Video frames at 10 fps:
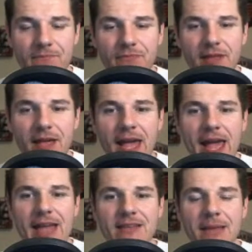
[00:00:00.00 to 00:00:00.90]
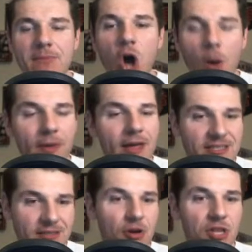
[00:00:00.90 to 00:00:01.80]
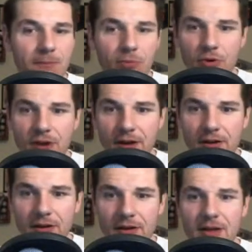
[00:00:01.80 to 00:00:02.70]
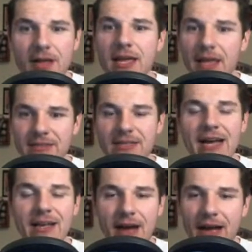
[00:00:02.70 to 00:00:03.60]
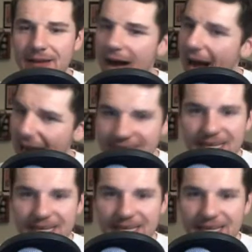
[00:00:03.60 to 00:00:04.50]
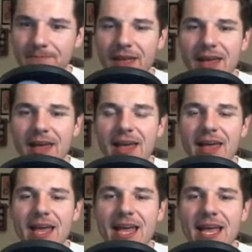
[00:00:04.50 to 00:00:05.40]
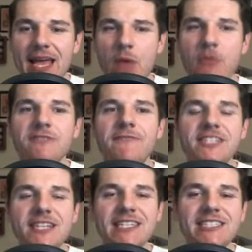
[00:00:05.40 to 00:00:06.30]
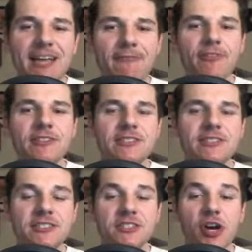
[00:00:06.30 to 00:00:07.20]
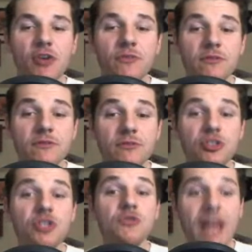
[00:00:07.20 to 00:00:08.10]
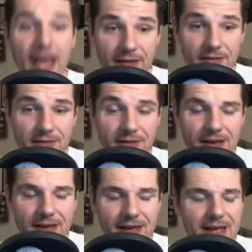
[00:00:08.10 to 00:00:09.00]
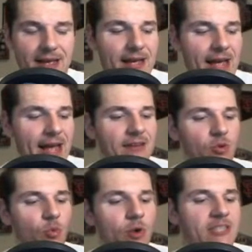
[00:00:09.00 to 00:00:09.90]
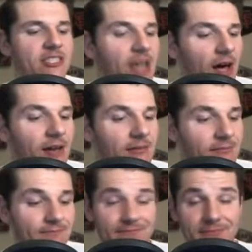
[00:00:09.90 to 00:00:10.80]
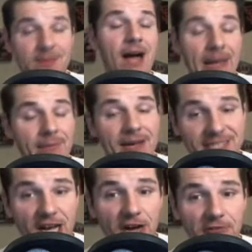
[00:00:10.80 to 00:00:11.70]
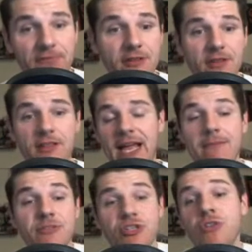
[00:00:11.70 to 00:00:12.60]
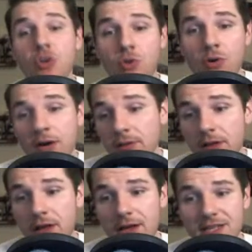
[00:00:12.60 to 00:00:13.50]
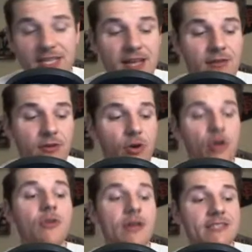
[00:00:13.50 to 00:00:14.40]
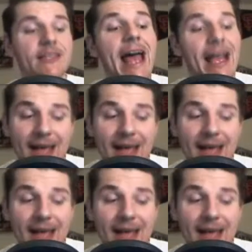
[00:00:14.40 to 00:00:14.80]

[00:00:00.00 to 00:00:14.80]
And I'm hoping he's still on the board here. He is. I see him. He was visiting San Francisco today. And when I saw it, I myself, like I'm sure you will, said, who is that guy?